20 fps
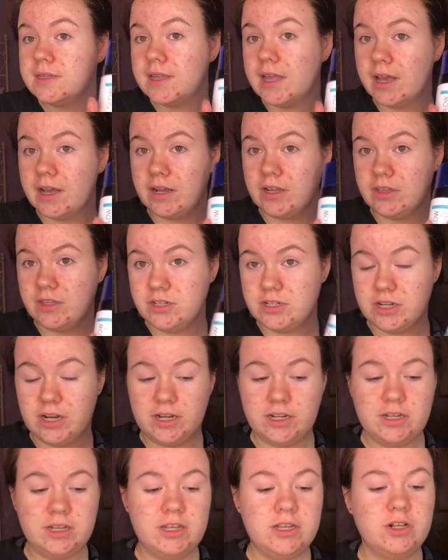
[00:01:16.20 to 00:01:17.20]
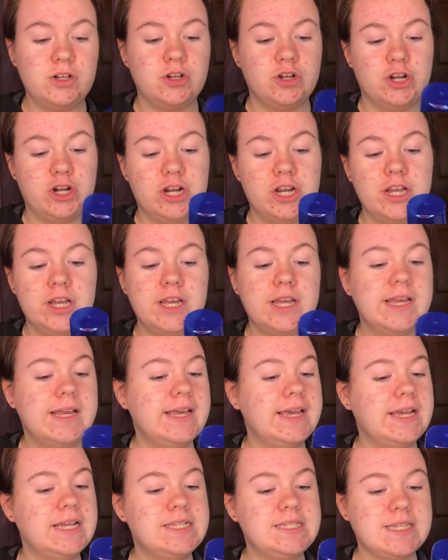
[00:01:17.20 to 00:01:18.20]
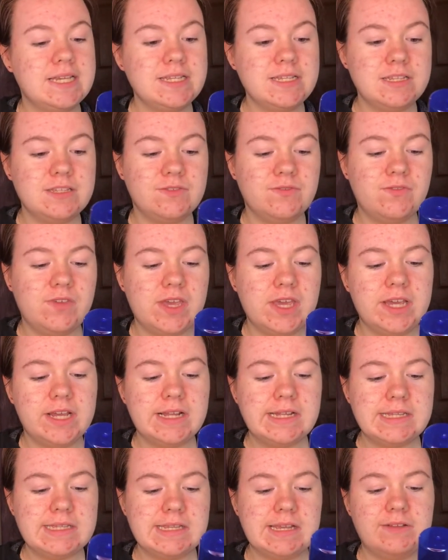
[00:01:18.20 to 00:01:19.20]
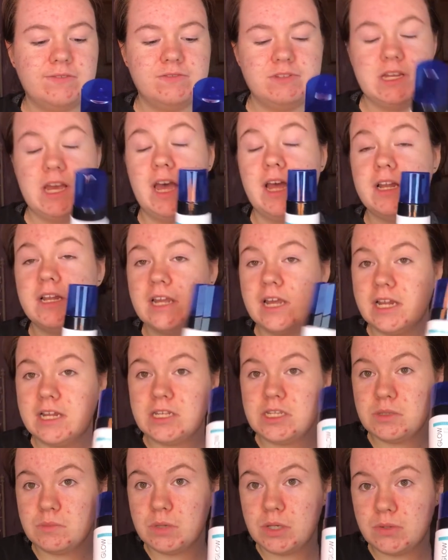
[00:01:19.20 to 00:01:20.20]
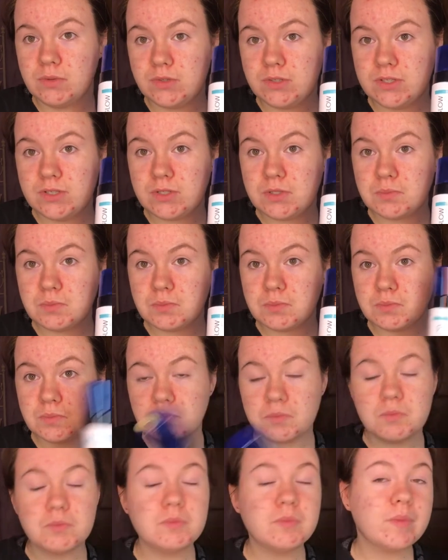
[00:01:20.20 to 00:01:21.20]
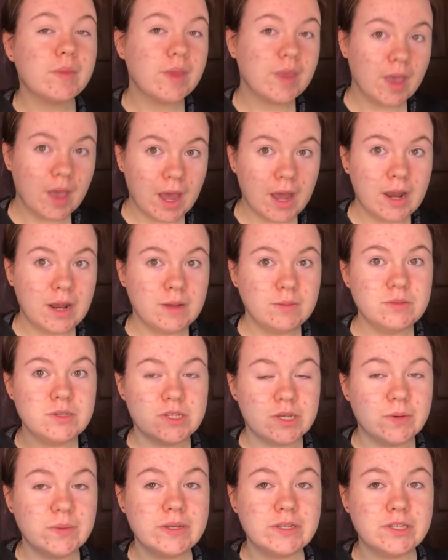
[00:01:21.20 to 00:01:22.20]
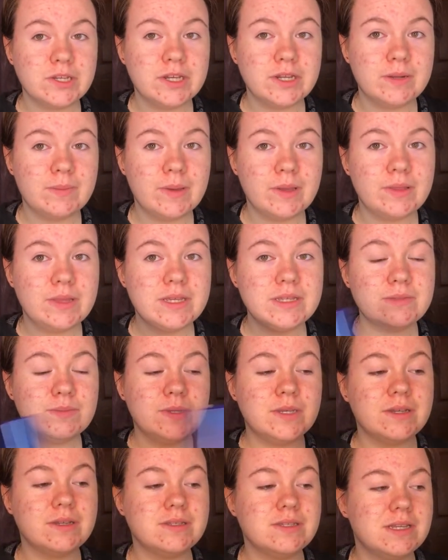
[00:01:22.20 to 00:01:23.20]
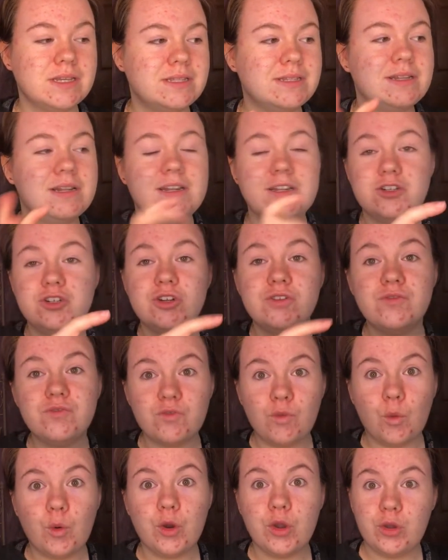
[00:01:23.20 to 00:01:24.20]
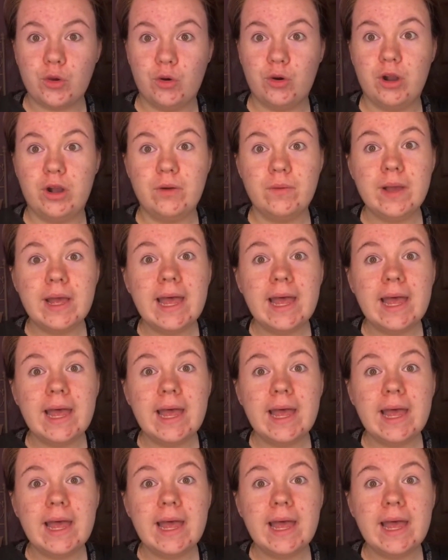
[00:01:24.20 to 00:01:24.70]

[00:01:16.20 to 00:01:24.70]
I got the dark colour. It says it's vegan self tan and it's a mousse. And I'm so excited about this because it's literally €4.